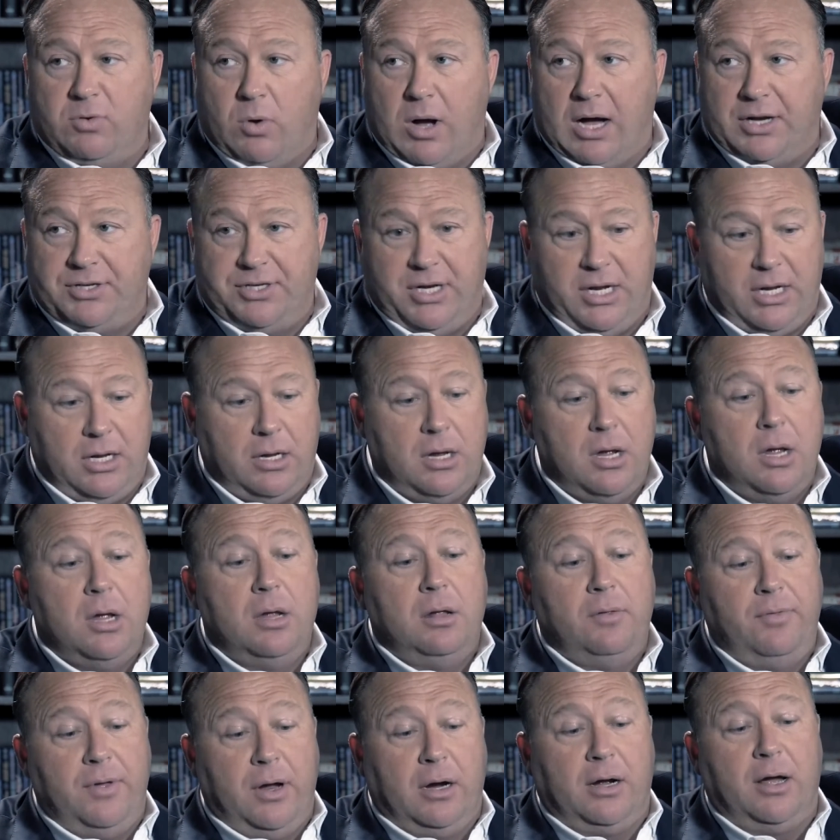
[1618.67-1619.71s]
watching.
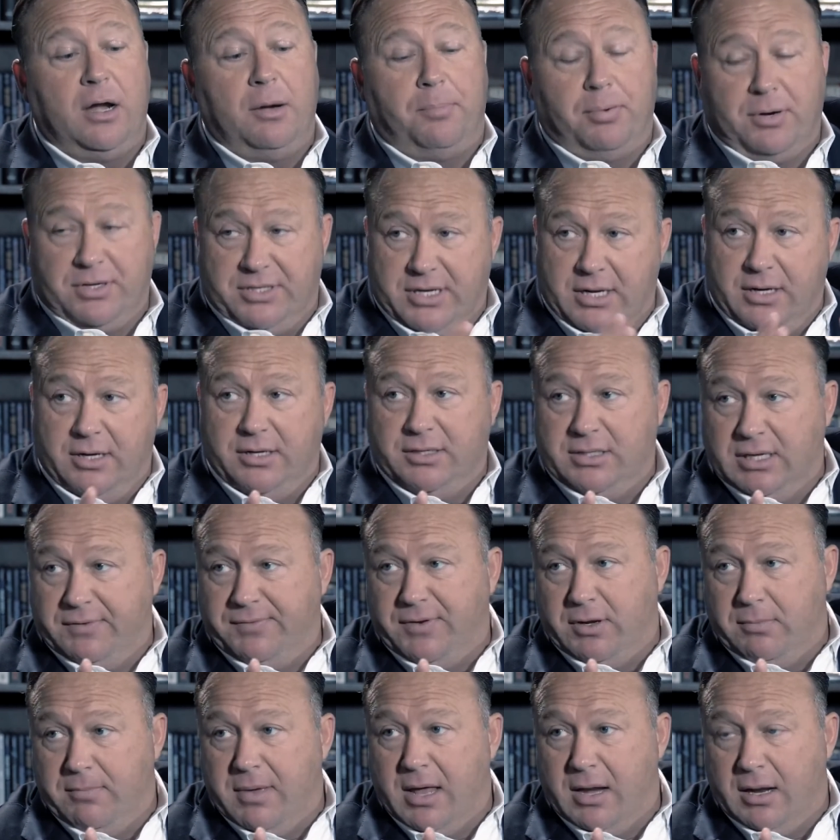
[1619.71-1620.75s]
They're going to present it as if
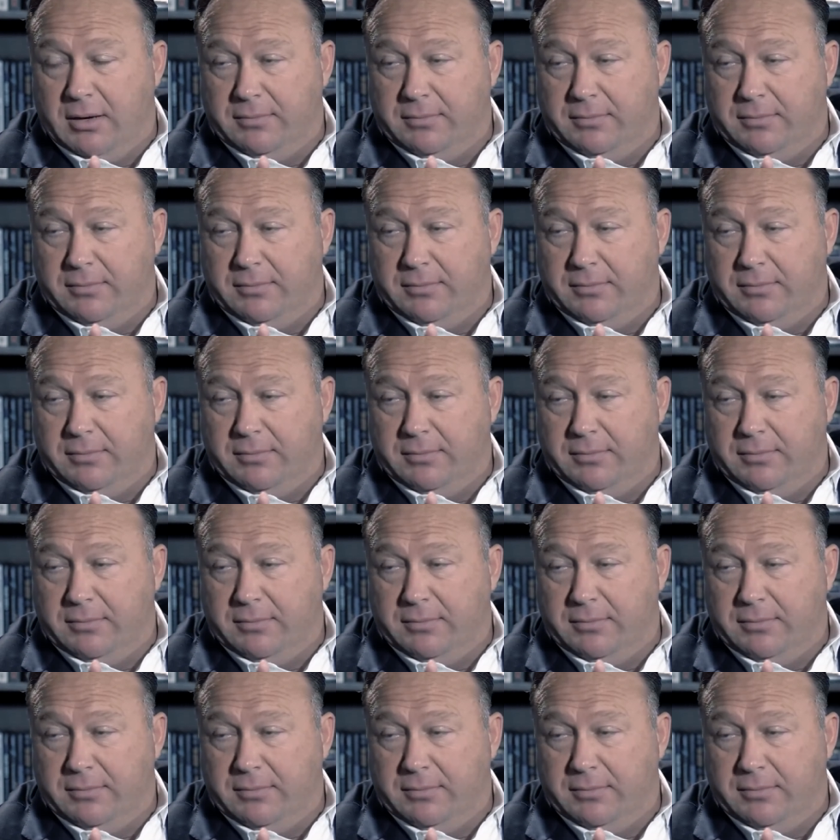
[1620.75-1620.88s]
you meant